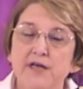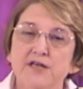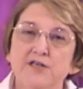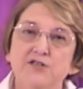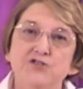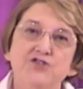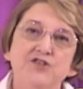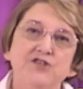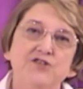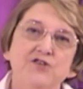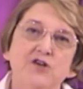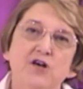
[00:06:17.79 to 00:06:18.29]

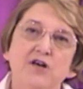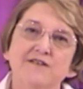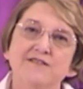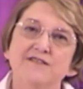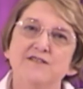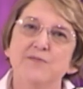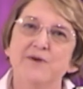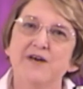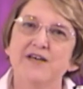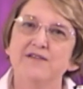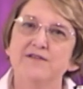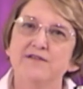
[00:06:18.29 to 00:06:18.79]
she talks
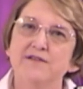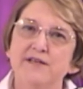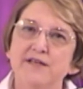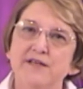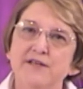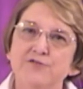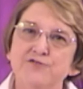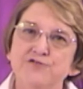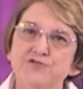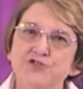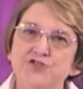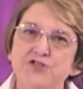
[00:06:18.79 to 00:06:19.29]
about
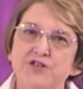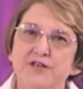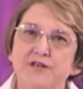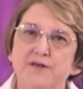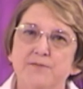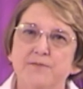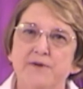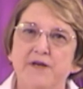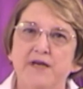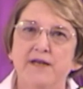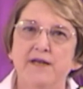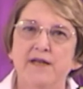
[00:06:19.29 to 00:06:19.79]

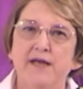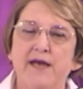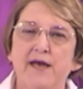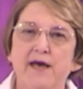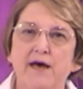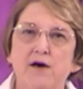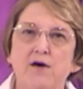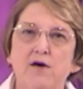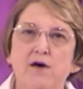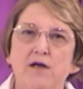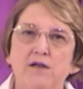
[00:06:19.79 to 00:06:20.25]
leadership and how